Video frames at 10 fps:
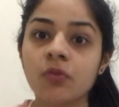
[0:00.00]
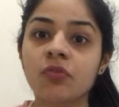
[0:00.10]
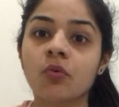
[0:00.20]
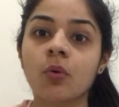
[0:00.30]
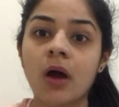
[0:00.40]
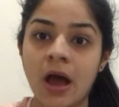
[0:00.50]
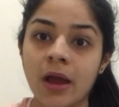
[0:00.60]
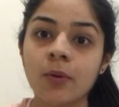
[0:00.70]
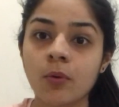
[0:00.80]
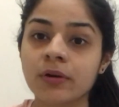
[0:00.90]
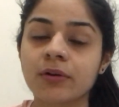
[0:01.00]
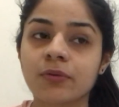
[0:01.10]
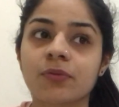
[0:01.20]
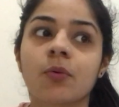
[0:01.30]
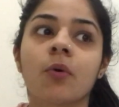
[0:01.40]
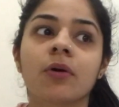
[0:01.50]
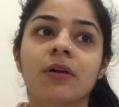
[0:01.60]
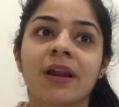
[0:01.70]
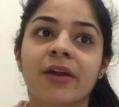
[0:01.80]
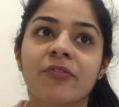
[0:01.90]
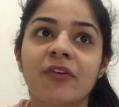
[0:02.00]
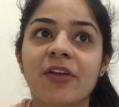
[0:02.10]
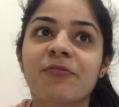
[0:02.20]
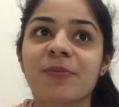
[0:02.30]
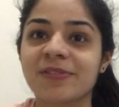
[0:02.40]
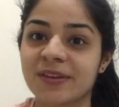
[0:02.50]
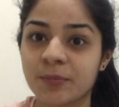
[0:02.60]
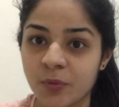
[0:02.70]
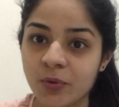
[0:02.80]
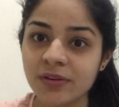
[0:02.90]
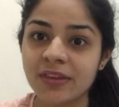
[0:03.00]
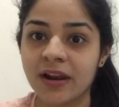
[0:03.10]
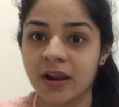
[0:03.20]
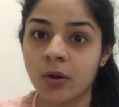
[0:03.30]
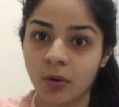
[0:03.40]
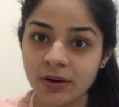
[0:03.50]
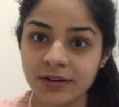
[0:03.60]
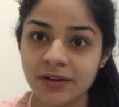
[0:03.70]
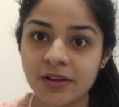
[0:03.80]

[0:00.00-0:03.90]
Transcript: So I wanted to score like 5% more than I got.